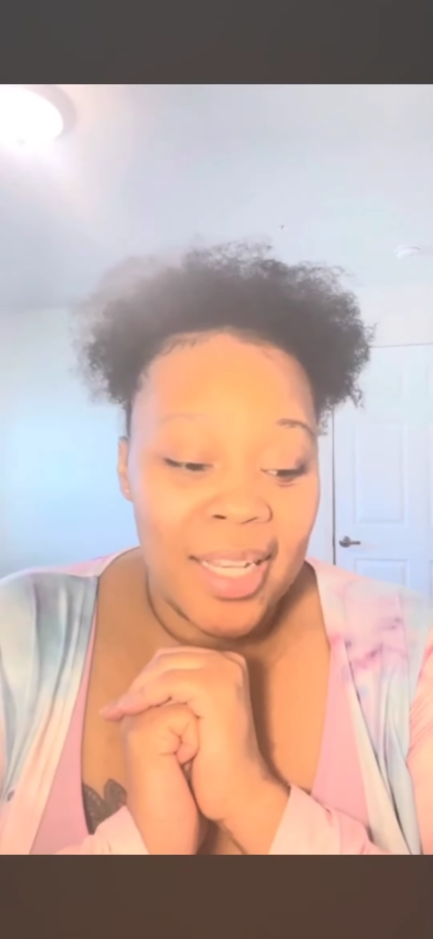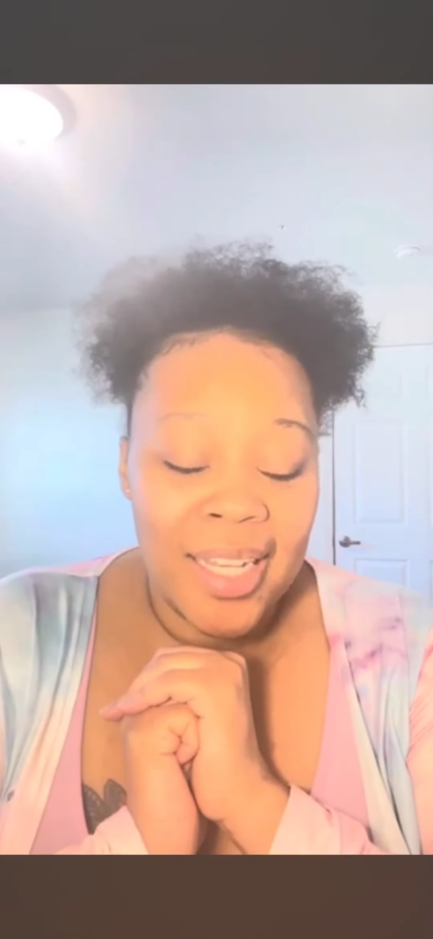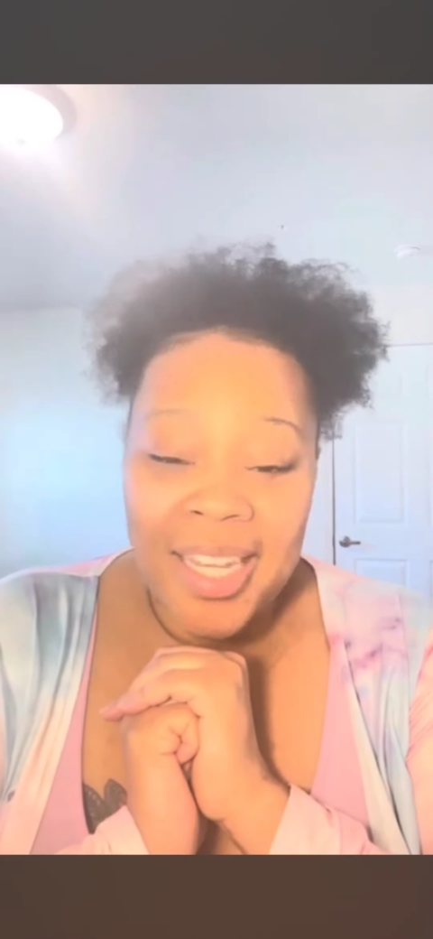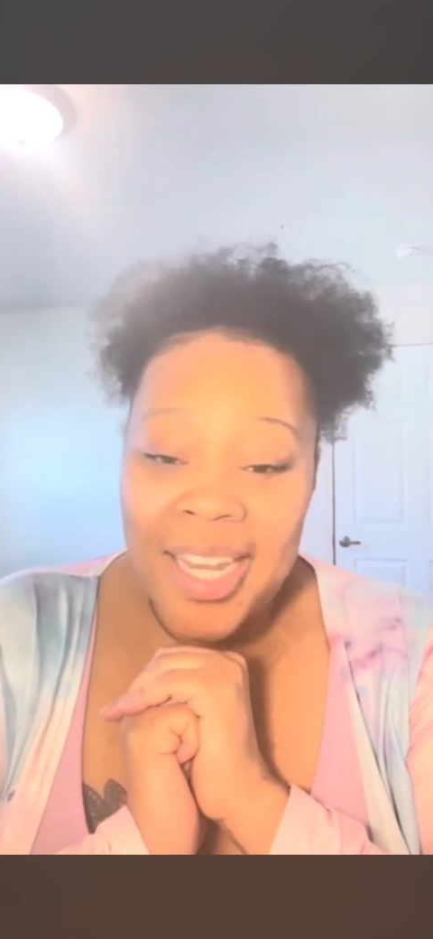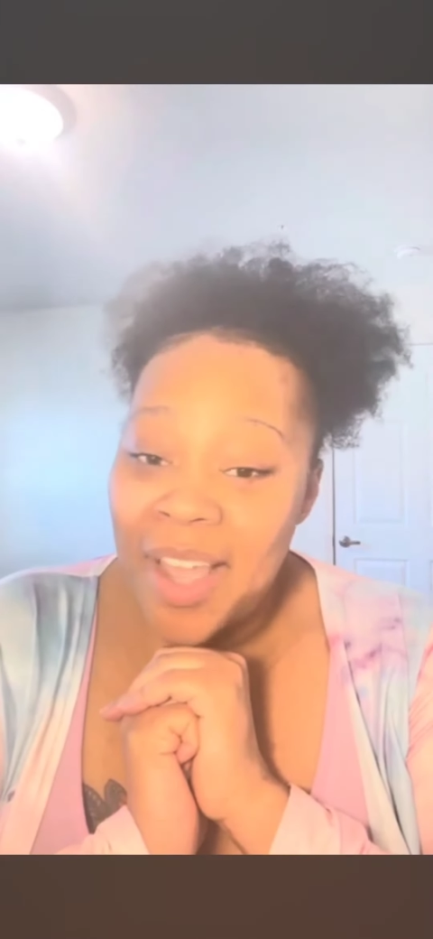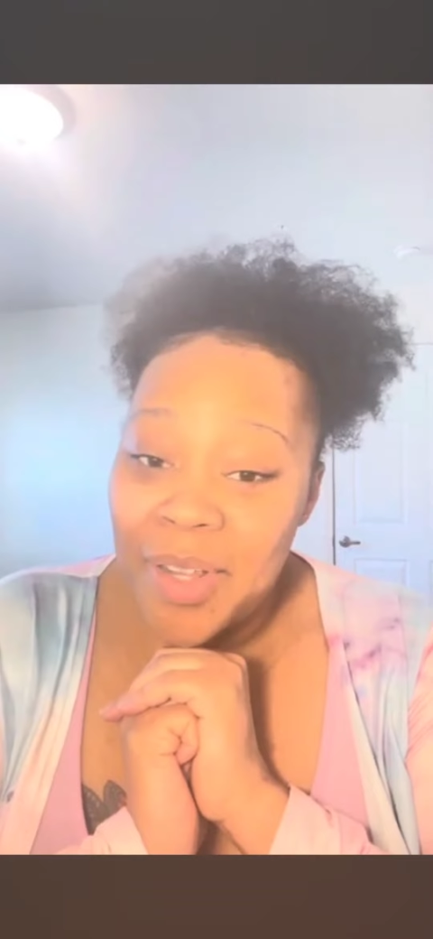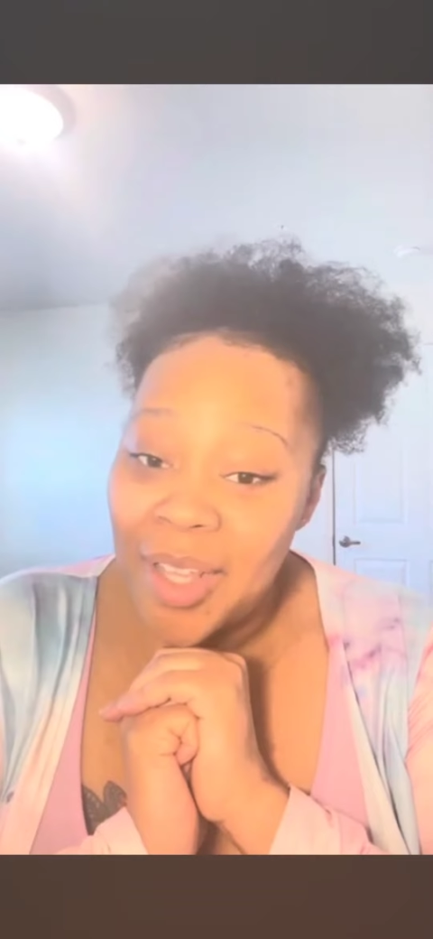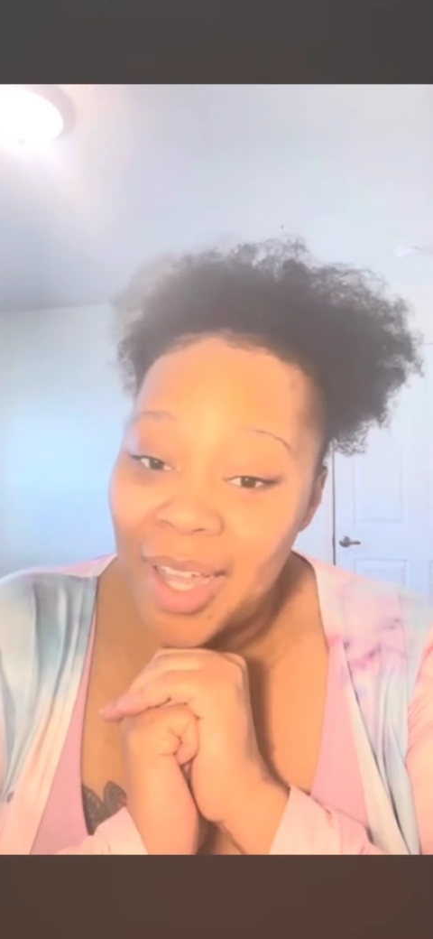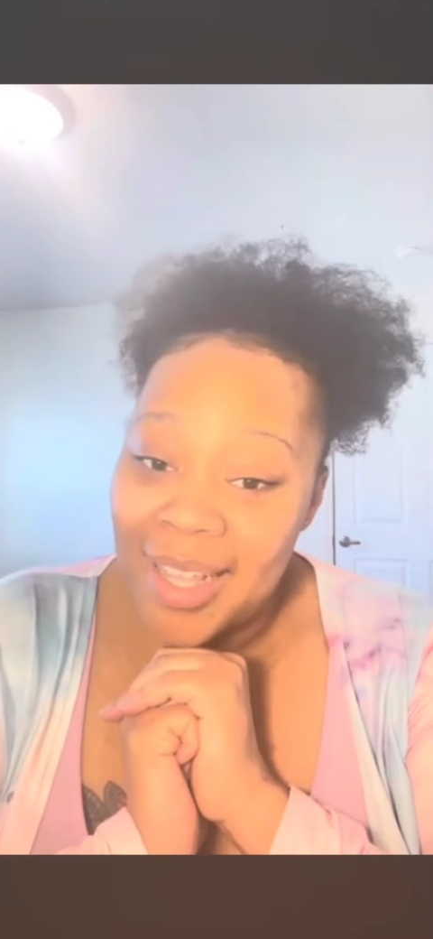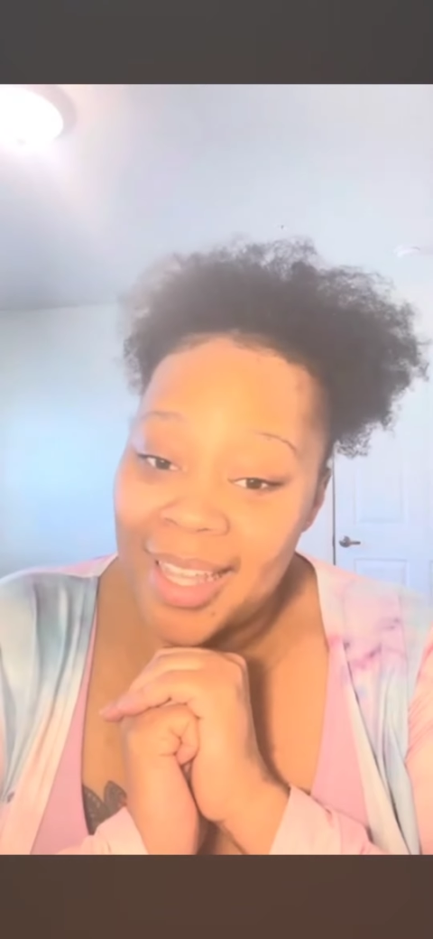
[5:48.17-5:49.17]
never
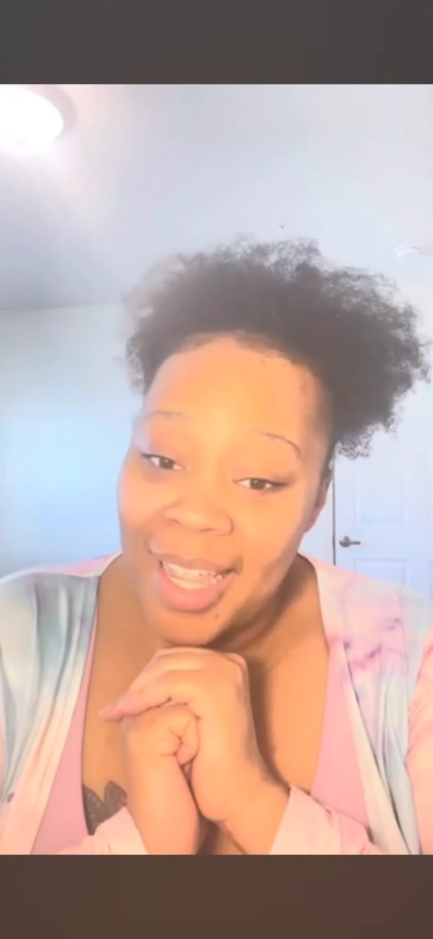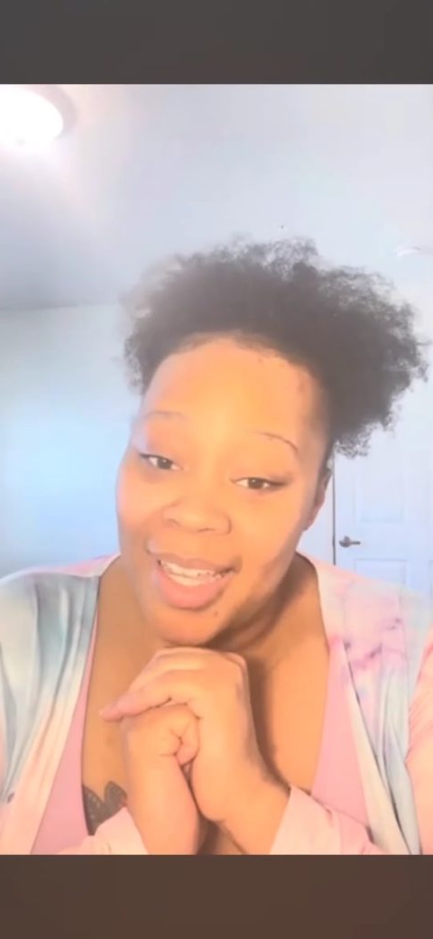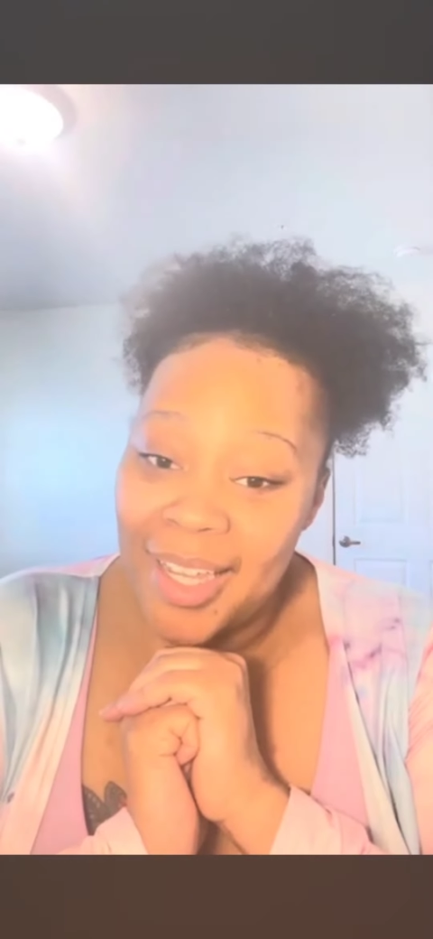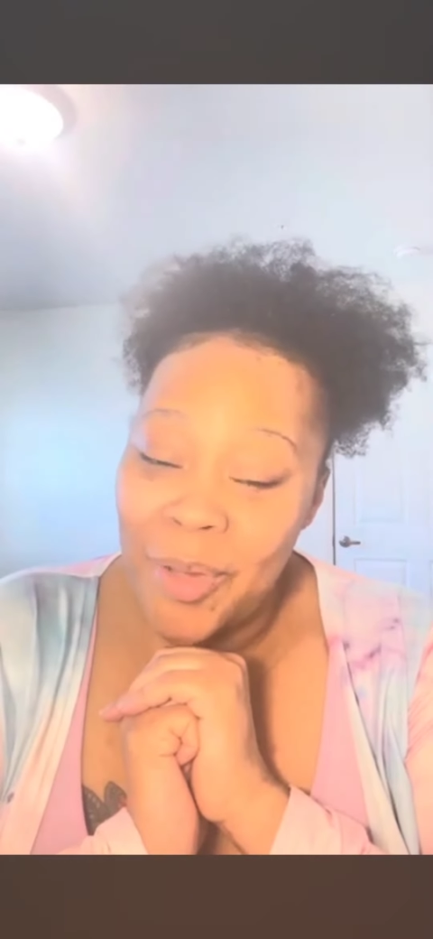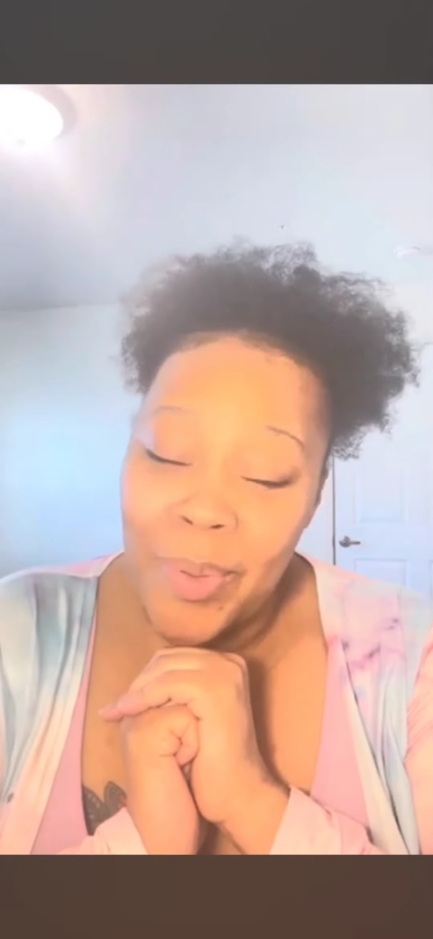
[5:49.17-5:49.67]
thought that you